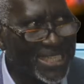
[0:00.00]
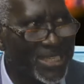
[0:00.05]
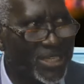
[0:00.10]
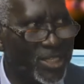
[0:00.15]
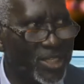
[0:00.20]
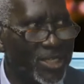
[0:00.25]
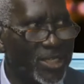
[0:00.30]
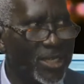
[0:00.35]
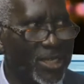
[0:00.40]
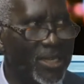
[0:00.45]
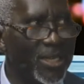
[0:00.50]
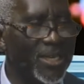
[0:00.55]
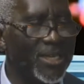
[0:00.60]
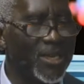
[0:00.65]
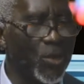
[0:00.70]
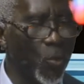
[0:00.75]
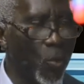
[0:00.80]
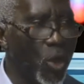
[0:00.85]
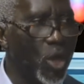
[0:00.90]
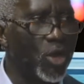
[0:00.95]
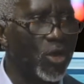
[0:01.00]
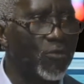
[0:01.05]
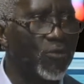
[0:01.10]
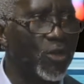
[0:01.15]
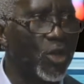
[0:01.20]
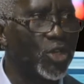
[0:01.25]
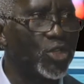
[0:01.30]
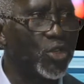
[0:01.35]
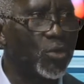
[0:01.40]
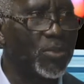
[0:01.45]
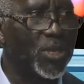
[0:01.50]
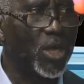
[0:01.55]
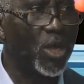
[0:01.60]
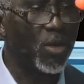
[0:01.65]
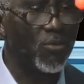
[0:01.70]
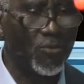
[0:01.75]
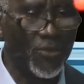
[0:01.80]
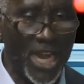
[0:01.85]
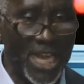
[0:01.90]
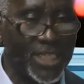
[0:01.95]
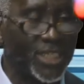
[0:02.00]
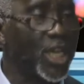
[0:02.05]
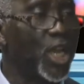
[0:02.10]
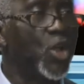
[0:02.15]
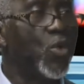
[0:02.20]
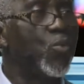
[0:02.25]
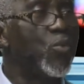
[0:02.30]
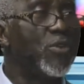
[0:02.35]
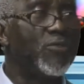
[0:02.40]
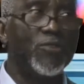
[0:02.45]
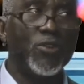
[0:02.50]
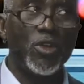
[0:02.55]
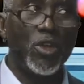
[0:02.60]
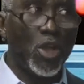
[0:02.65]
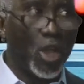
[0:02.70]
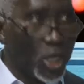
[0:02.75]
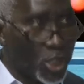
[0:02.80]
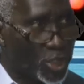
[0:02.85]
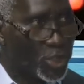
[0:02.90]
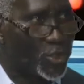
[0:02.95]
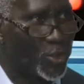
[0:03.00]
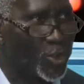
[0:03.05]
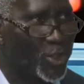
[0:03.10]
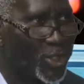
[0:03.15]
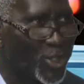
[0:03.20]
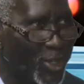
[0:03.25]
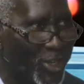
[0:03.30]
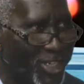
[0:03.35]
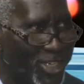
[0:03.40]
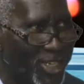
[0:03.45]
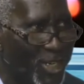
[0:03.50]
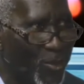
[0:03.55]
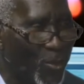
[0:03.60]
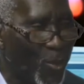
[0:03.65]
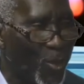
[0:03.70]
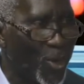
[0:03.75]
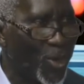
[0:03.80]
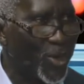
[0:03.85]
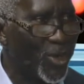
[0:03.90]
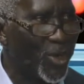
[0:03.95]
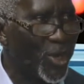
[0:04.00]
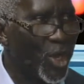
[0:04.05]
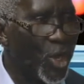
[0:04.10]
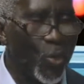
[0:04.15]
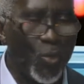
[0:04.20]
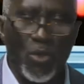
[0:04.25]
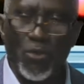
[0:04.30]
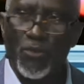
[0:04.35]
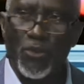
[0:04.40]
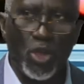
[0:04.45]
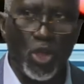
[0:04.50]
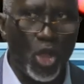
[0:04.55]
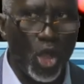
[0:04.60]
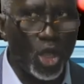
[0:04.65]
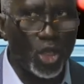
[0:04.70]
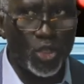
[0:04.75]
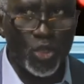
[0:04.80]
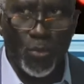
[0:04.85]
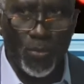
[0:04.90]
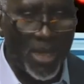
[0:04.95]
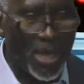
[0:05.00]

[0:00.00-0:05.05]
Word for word: uh, the Word of God to become flesh? We've got to study the Word. We've got to